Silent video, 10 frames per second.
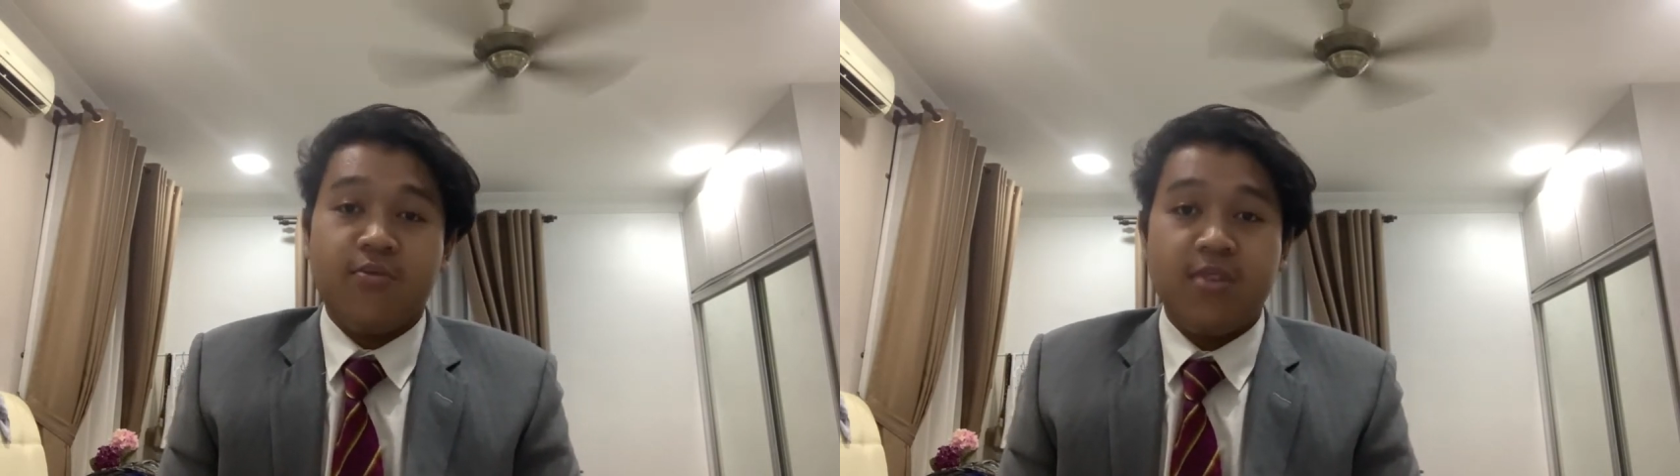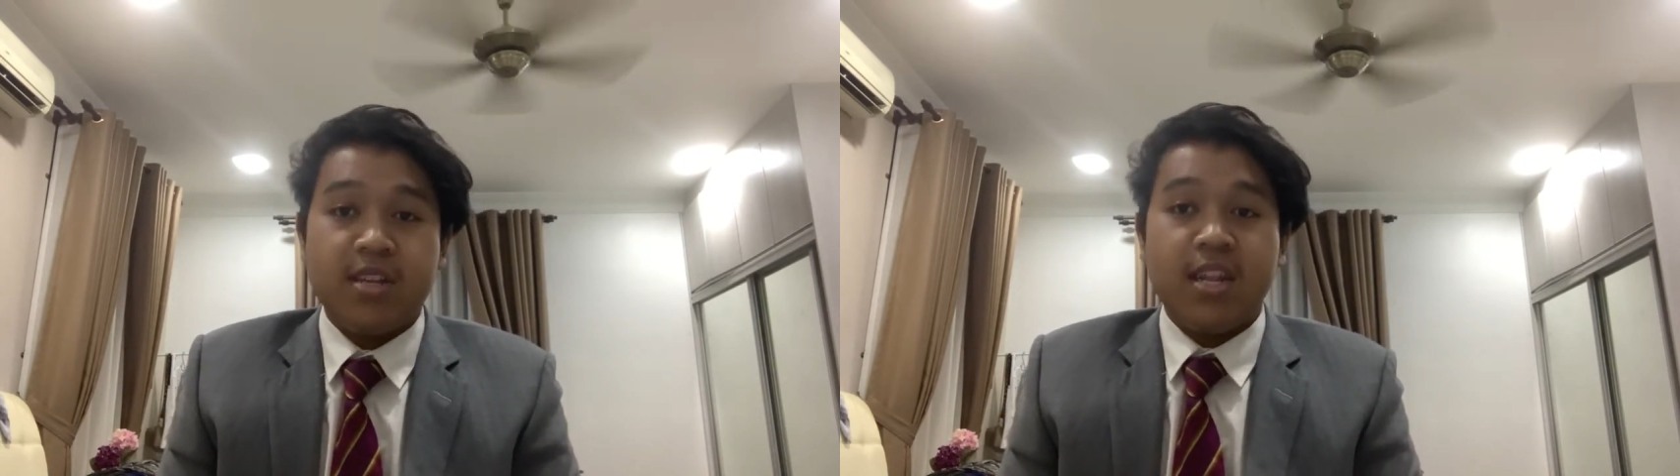
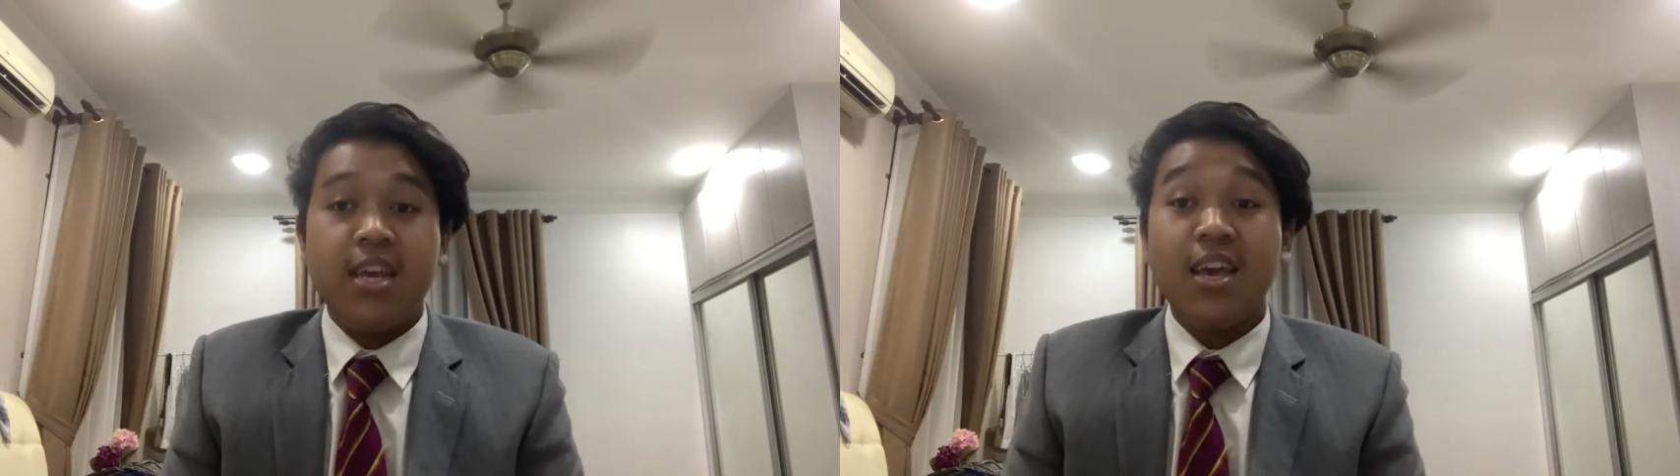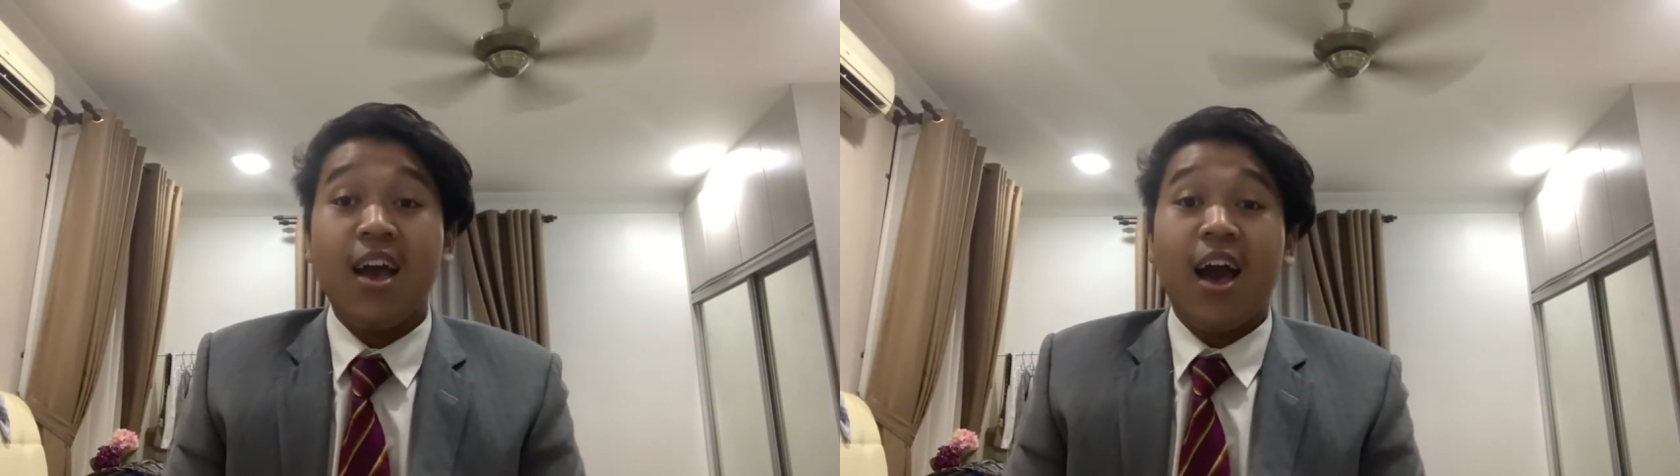
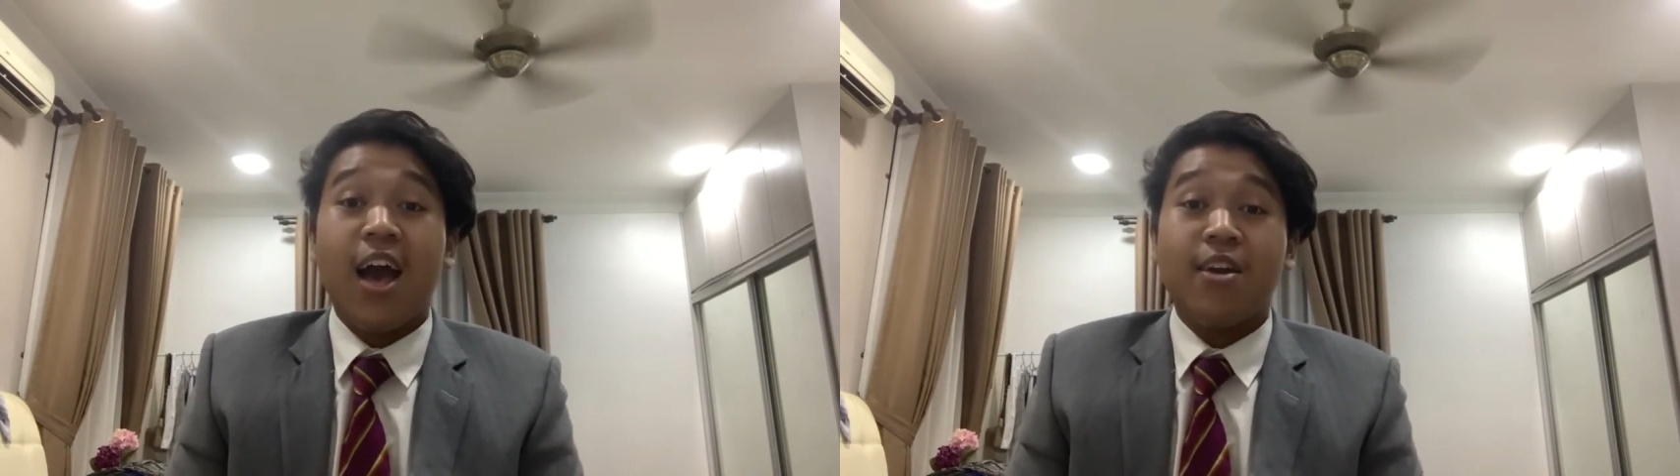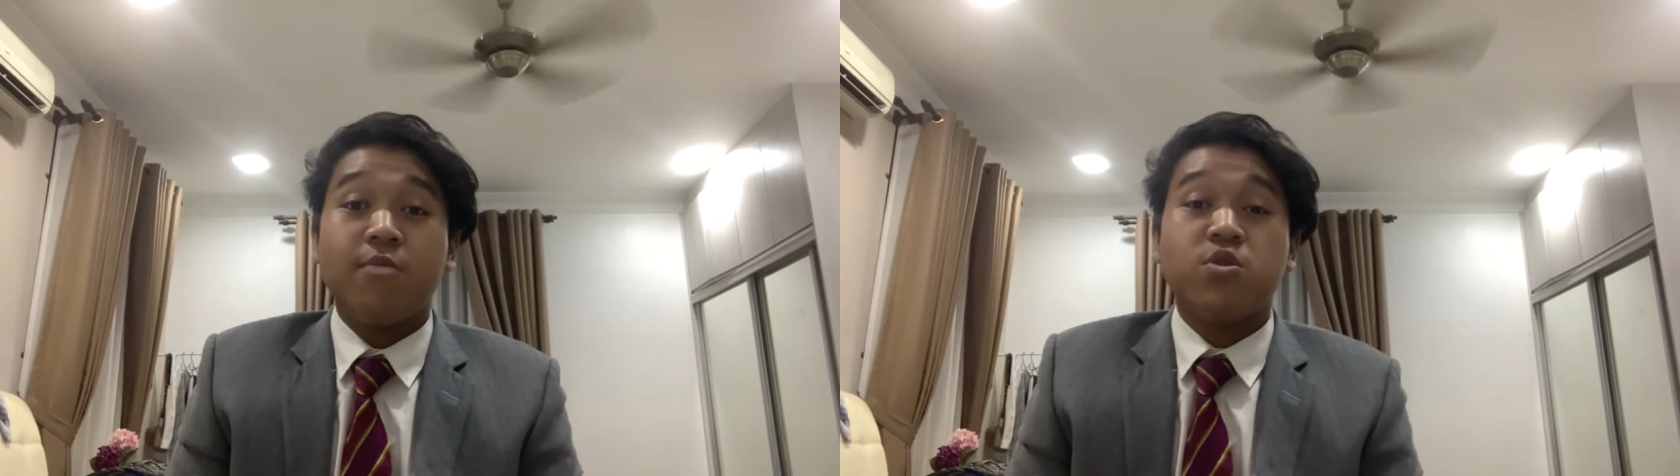Firstly,
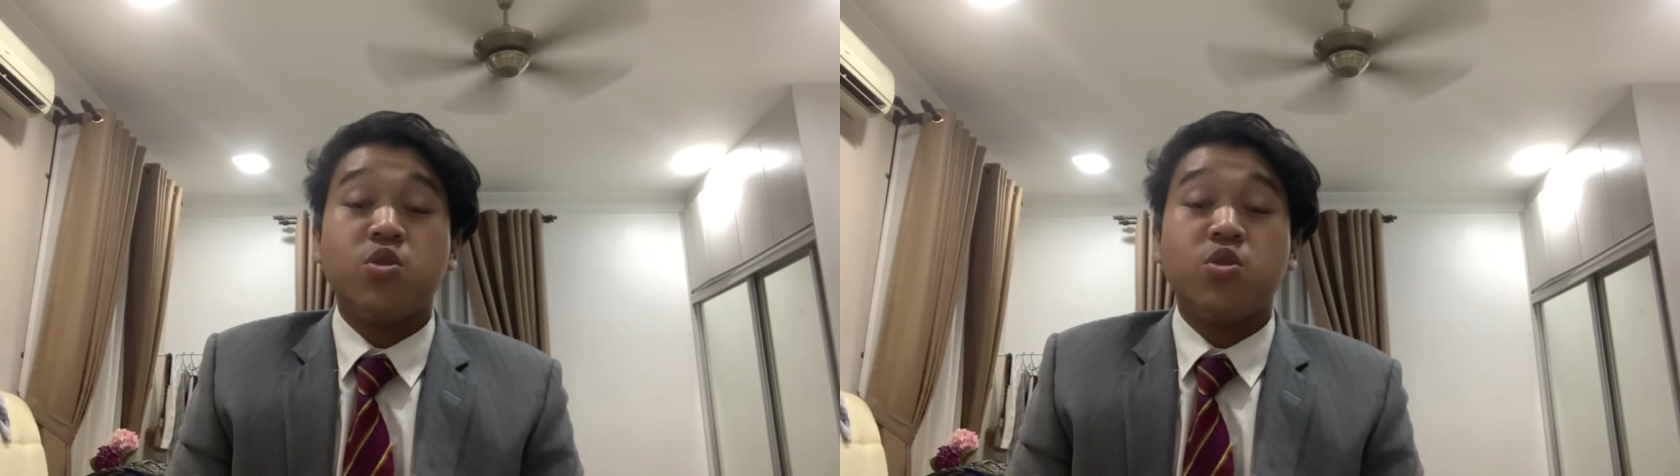I am